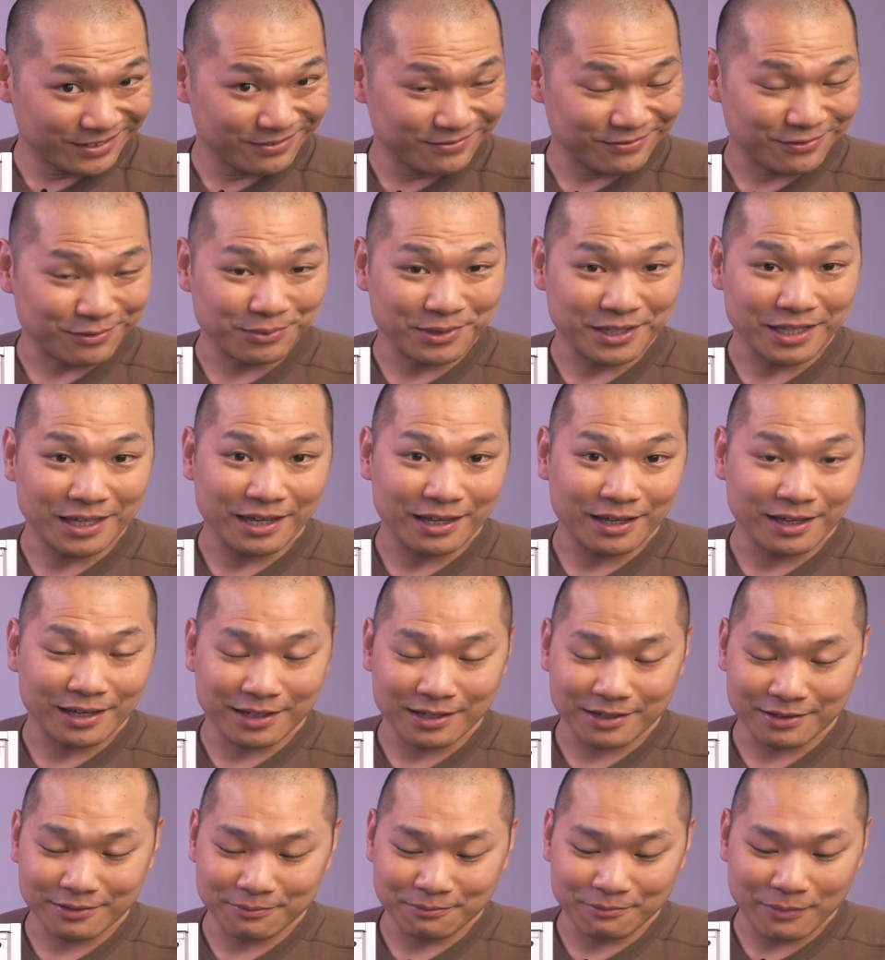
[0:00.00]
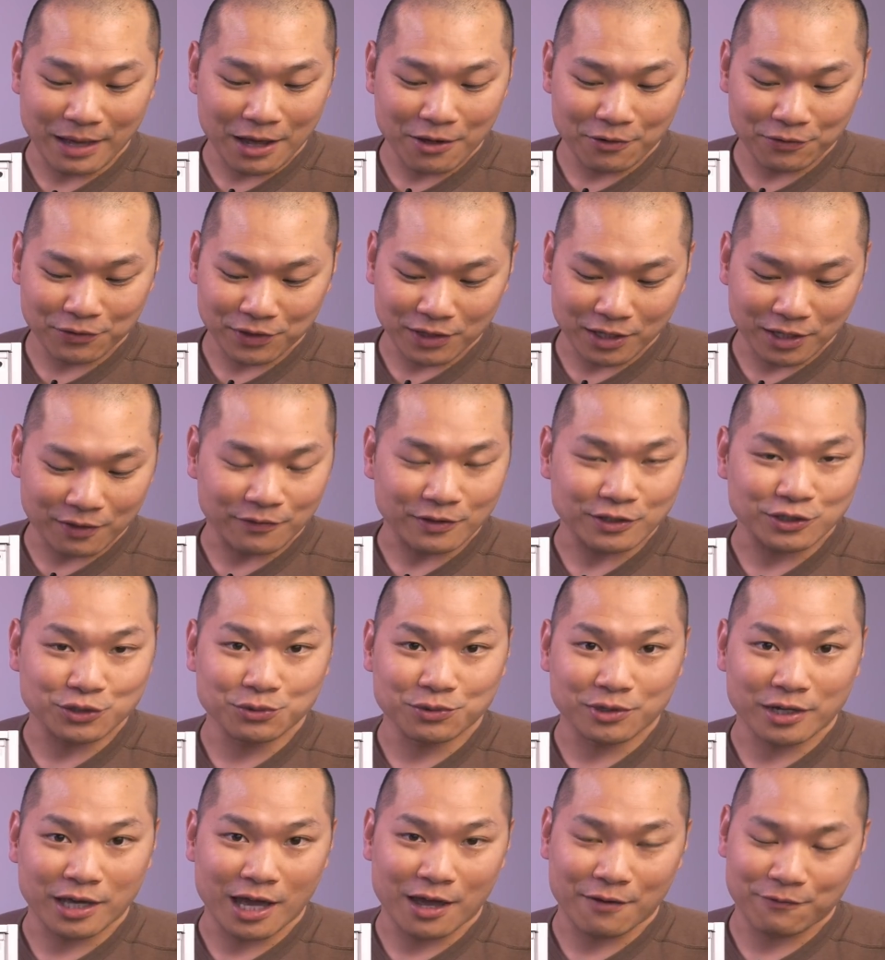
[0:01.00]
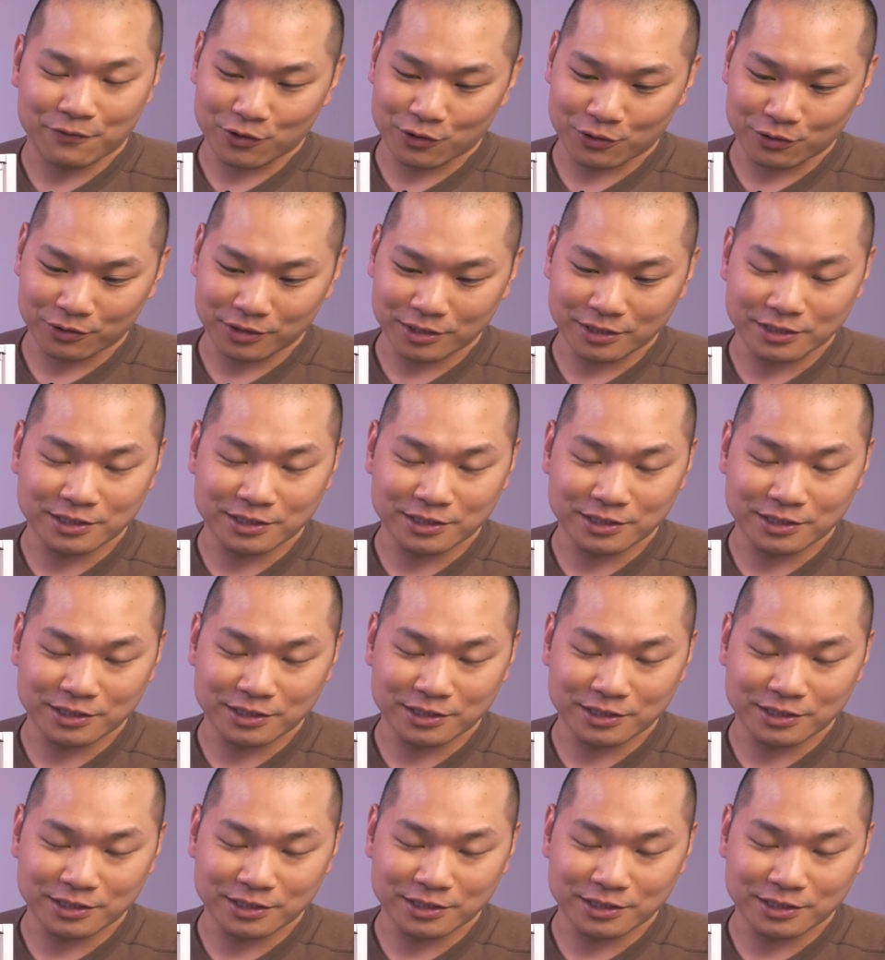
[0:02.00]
from the mouth of a 2.5-year-old,